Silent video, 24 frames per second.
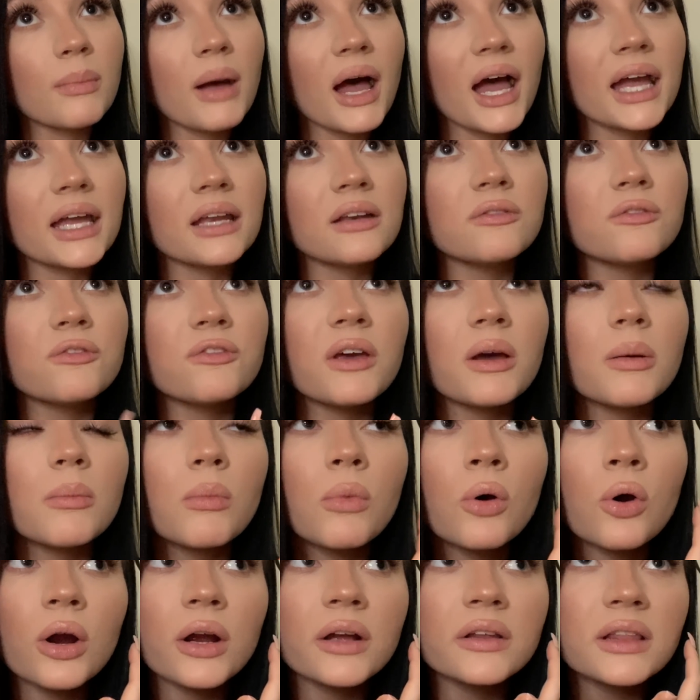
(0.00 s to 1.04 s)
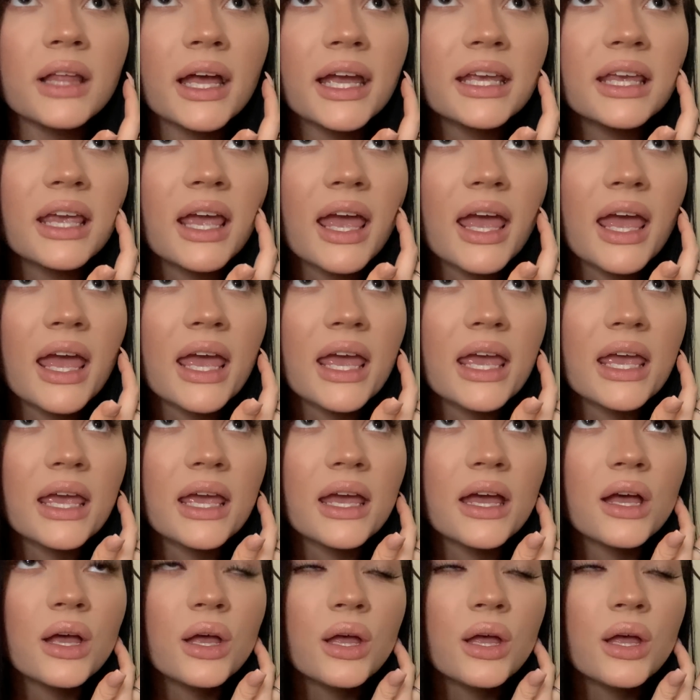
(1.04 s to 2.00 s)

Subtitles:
mine fit more like a